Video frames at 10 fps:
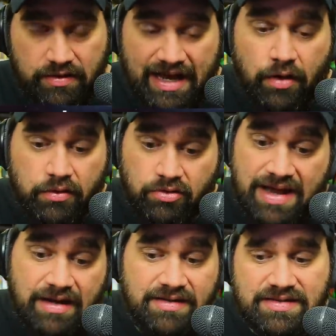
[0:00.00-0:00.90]
Now,
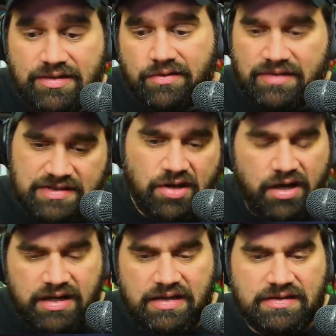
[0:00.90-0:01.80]
granted, it's still his
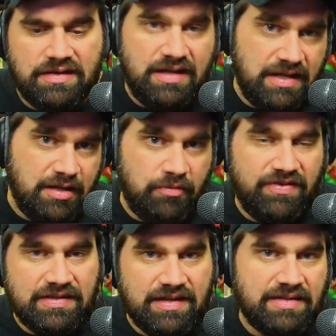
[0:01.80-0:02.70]
audience and him. If
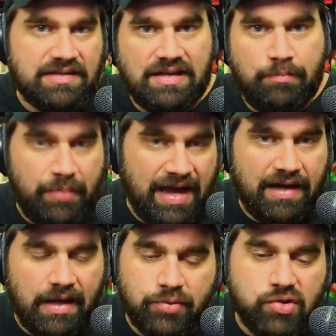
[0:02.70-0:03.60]
he decides to come
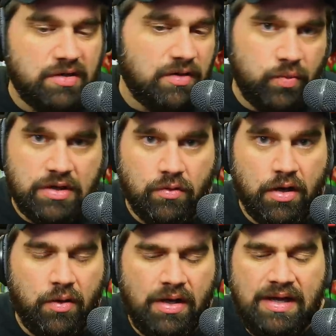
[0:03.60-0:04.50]
back, I'm sure it could
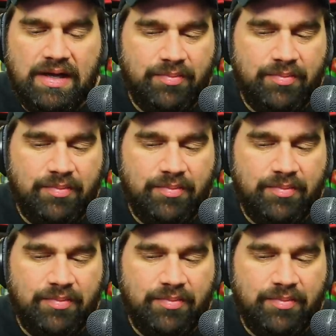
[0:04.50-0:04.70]
regrow.